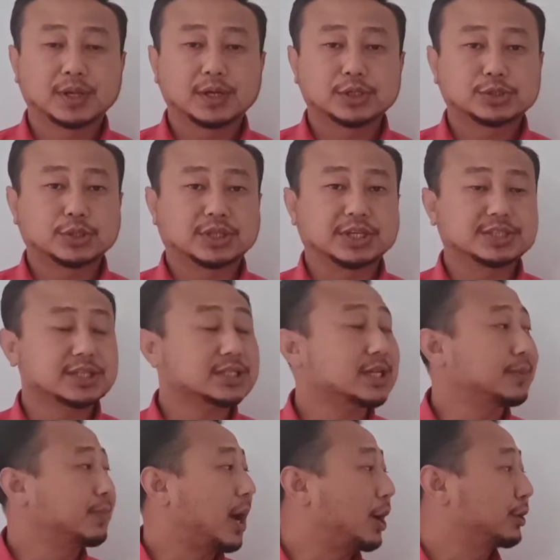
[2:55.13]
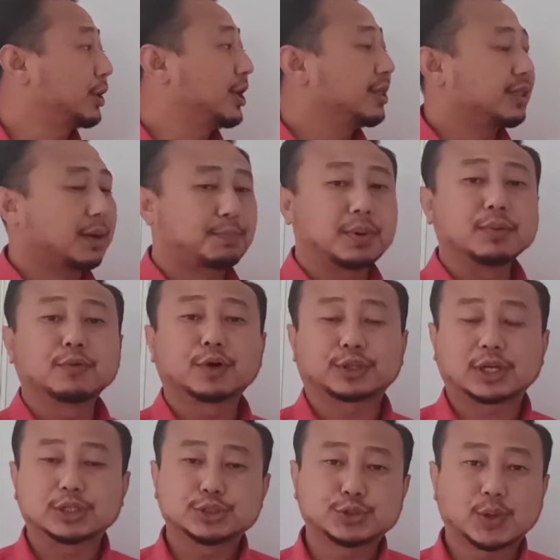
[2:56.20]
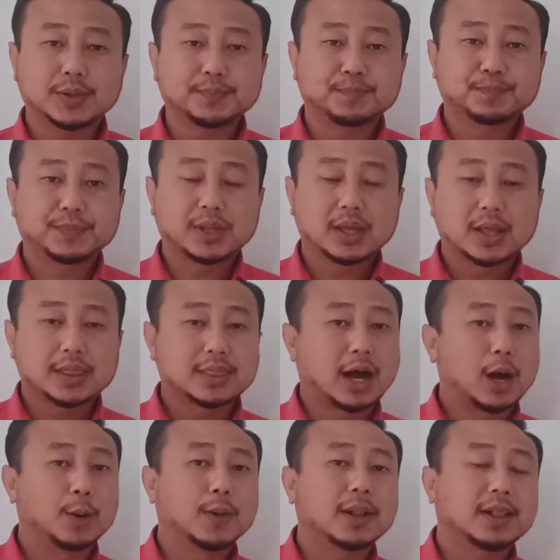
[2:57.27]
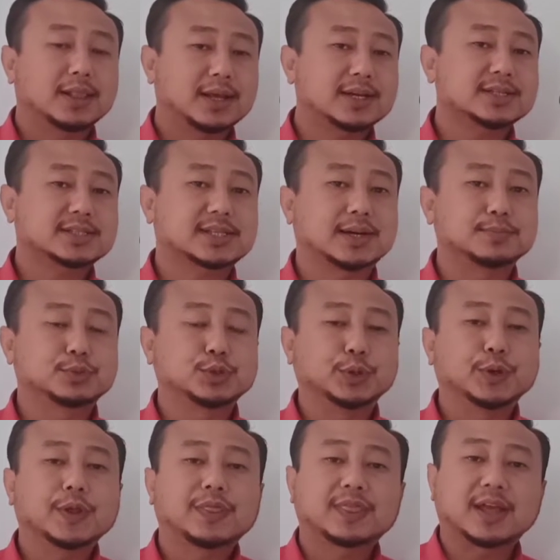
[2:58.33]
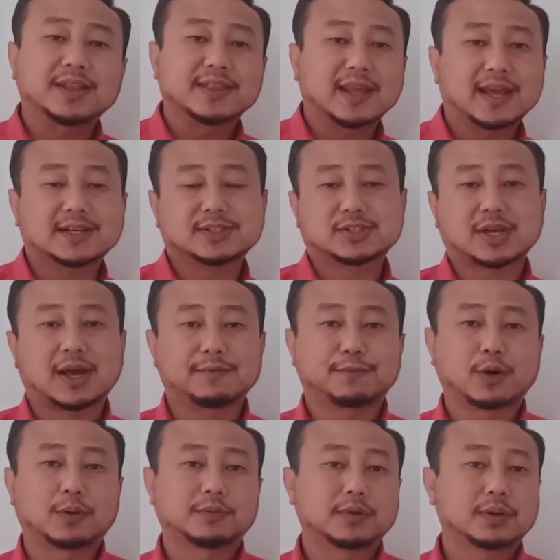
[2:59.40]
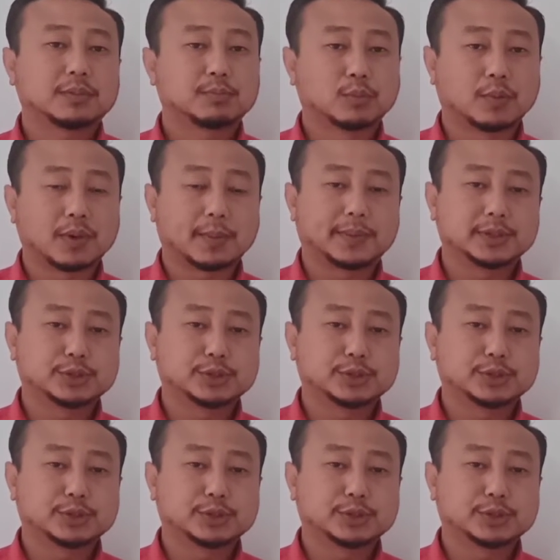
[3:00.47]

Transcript: So this is about the pivotal joint. Now let us come to the next type of movable